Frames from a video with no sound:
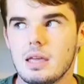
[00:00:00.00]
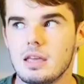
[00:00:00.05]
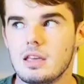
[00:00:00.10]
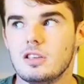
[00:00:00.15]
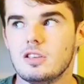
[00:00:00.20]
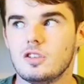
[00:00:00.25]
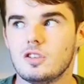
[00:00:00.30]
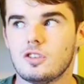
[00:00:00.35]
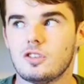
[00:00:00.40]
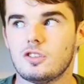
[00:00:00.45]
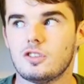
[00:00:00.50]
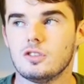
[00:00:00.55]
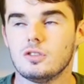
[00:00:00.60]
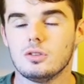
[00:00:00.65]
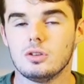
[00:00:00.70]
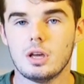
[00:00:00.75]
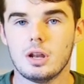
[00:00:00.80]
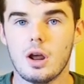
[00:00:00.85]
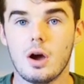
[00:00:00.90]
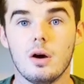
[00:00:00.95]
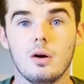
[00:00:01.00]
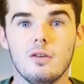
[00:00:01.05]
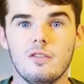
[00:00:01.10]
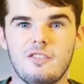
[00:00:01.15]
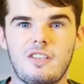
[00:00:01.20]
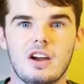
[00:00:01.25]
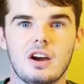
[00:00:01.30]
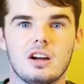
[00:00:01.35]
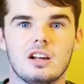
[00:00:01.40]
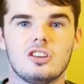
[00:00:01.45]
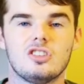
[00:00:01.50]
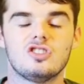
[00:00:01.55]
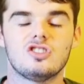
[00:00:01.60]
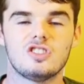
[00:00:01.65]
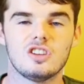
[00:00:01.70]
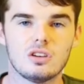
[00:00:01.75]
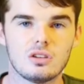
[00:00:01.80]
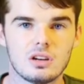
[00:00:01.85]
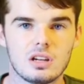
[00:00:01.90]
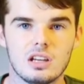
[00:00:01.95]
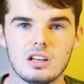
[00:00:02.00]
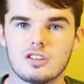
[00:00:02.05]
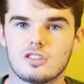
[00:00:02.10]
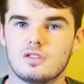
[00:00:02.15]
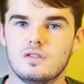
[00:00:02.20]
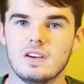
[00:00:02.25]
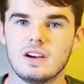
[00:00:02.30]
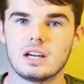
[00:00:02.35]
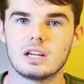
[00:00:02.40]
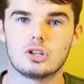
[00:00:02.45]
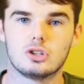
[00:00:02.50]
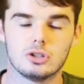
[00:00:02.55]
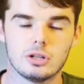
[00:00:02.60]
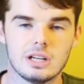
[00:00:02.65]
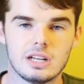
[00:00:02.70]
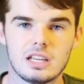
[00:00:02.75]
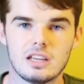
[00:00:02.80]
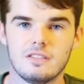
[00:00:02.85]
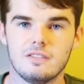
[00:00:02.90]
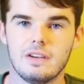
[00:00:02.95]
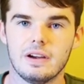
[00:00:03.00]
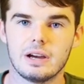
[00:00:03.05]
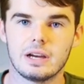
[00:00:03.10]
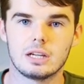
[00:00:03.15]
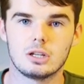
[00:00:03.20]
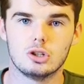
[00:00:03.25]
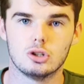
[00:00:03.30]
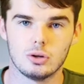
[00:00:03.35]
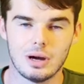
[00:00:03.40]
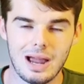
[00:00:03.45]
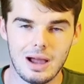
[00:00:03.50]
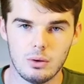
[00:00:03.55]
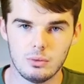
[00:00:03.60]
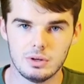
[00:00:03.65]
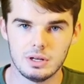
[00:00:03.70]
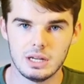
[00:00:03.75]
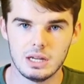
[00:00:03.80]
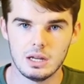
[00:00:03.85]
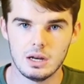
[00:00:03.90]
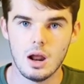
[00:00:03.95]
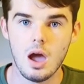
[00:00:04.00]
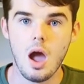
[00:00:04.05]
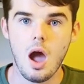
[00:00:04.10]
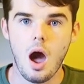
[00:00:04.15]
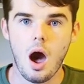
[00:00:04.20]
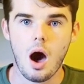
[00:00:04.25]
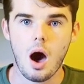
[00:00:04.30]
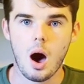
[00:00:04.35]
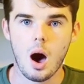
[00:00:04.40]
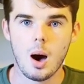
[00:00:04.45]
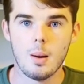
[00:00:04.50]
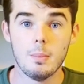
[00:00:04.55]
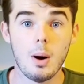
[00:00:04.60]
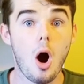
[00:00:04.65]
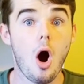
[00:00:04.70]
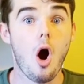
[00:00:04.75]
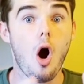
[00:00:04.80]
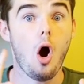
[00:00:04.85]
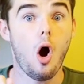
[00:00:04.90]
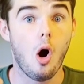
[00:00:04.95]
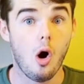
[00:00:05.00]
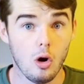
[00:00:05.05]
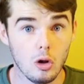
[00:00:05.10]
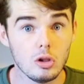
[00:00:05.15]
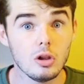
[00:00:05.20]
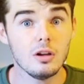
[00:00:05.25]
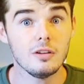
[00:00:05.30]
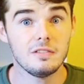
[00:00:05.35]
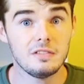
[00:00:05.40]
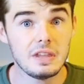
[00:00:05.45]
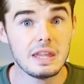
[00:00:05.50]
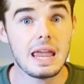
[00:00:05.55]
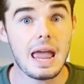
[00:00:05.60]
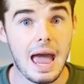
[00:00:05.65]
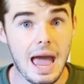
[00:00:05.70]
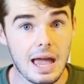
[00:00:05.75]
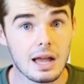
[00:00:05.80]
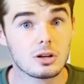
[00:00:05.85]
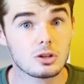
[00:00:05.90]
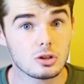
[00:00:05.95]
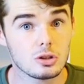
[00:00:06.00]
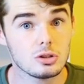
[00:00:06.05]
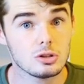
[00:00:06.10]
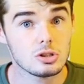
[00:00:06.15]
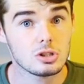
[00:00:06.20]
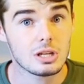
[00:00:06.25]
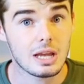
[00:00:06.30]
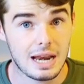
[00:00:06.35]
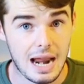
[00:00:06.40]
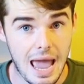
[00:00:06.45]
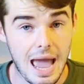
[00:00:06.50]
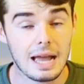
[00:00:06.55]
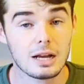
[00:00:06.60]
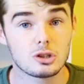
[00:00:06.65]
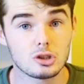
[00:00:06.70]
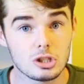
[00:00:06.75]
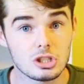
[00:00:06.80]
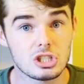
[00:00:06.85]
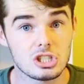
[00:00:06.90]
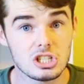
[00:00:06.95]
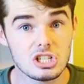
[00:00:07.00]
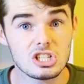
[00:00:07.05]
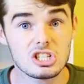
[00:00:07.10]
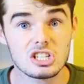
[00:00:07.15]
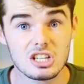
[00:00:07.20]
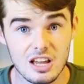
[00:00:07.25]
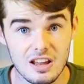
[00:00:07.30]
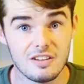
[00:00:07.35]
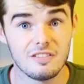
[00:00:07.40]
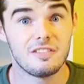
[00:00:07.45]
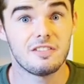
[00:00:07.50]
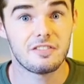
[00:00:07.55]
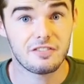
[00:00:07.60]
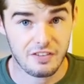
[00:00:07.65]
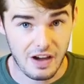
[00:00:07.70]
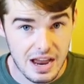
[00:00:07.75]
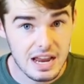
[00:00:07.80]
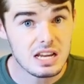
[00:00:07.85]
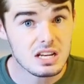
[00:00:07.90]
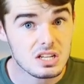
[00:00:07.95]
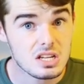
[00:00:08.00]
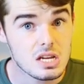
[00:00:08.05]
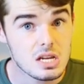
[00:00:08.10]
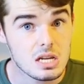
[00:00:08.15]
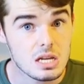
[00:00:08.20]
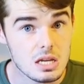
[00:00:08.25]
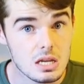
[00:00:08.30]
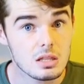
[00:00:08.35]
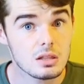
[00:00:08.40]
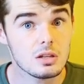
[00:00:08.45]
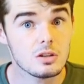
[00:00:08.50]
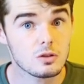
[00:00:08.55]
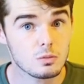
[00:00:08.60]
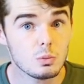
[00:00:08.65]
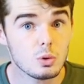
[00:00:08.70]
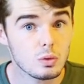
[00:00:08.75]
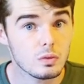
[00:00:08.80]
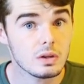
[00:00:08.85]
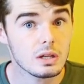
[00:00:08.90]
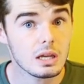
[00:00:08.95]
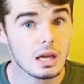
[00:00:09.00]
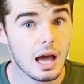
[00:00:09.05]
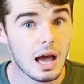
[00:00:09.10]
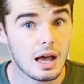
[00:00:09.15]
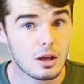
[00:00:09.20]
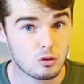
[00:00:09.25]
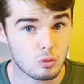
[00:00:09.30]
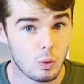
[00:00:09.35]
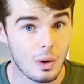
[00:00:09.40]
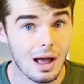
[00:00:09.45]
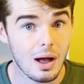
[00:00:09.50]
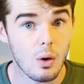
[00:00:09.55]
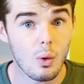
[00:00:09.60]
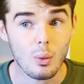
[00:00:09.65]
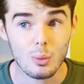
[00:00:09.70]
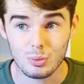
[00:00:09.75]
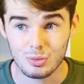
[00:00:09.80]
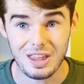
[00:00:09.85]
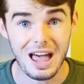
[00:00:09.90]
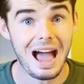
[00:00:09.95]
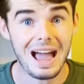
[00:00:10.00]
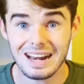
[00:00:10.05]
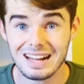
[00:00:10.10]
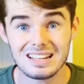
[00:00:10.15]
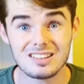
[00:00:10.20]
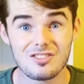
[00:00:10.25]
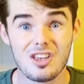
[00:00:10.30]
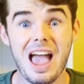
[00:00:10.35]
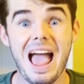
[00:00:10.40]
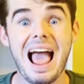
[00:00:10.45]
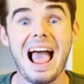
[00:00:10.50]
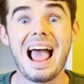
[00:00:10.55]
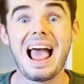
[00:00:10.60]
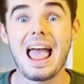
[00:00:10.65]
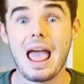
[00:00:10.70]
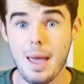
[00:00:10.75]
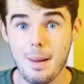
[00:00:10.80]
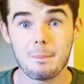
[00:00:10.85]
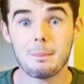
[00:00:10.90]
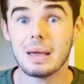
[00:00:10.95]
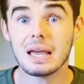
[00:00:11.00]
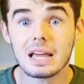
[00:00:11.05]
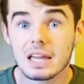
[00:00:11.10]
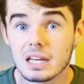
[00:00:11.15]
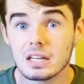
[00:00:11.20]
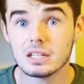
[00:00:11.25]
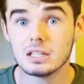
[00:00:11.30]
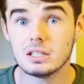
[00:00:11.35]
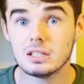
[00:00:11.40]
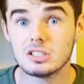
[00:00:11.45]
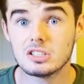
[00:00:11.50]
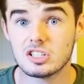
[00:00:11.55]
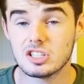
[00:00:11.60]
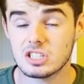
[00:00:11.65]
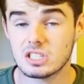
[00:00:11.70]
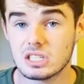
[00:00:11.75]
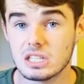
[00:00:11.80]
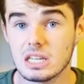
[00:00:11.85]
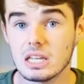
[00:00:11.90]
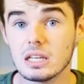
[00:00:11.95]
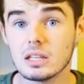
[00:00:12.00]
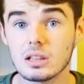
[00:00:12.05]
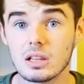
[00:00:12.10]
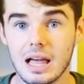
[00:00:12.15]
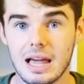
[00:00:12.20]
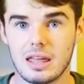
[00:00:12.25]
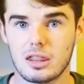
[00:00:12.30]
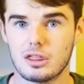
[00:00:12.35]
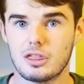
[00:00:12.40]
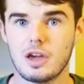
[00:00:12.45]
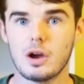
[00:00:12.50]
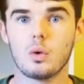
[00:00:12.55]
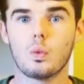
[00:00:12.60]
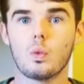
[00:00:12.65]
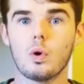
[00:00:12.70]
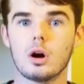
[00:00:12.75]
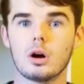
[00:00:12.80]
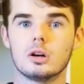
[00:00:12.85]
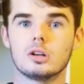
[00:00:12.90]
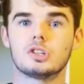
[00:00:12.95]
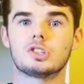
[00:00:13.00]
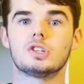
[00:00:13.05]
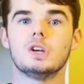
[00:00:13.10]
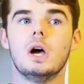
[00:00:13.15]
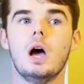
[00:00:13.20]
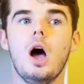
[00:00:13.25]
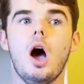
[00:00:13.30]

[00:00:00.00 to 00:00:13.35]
is, you know, very serious, very gritty, very grounded. Um, all of the actors and actresses can fight in this movie as well. That is epic to see. Like there weren't